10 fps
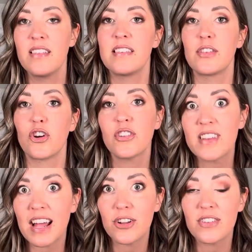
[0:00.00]
This is
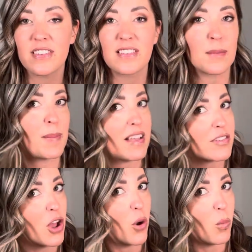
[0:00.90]
Herstyler. This is the best
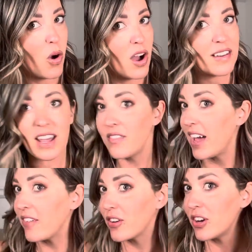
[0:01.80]
wand I've
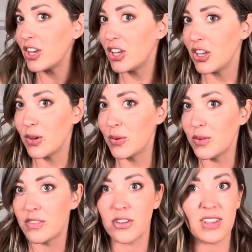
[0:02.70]
ever
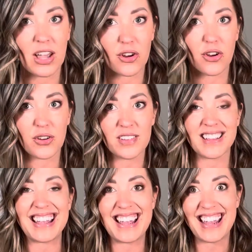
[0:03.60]
used. You get curls
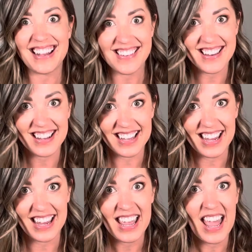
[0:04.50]

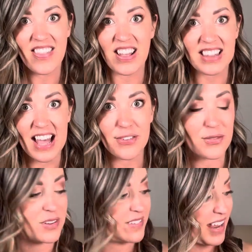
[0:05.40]
instantly and they last
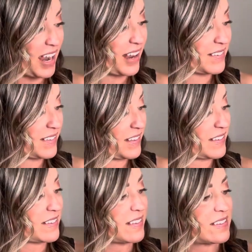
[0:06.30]
for days. This
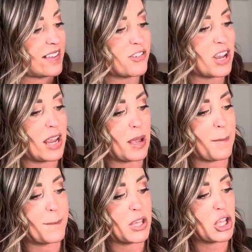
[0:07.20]
is such a
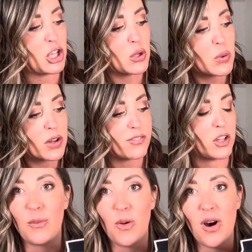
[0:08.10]

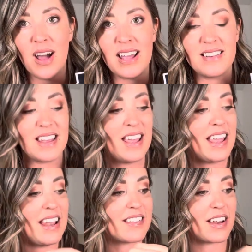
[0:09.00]
beautiful wand.
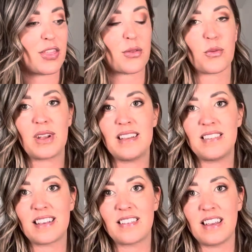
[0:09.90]
It's got a
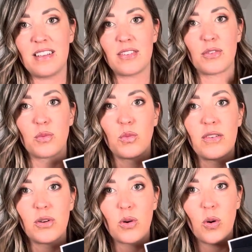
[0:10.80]
360
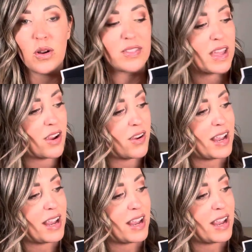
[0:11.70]
swivel cord there.